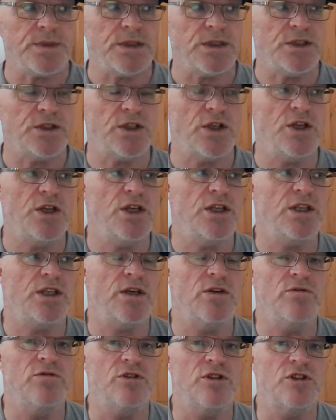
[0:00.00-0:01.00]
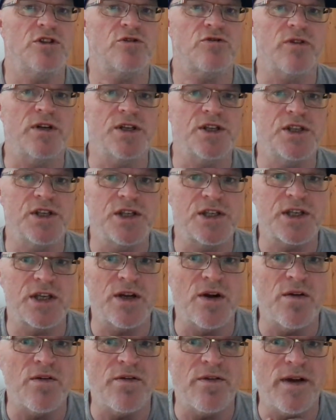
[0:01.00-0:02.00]
So you don't stress
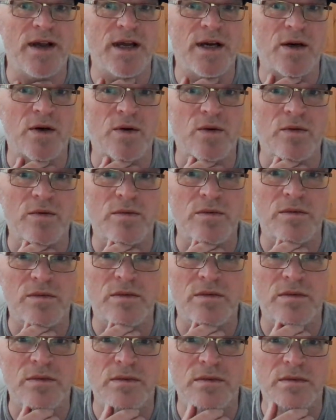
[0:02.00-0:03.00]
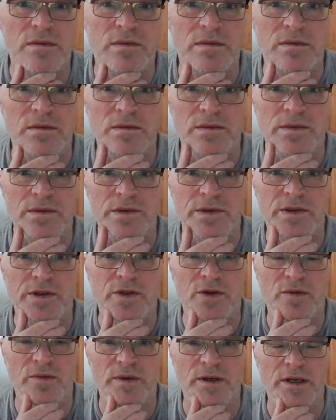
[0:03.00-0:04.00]
yourself out
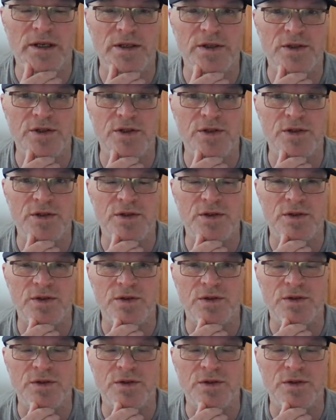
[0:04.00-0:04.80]
too much.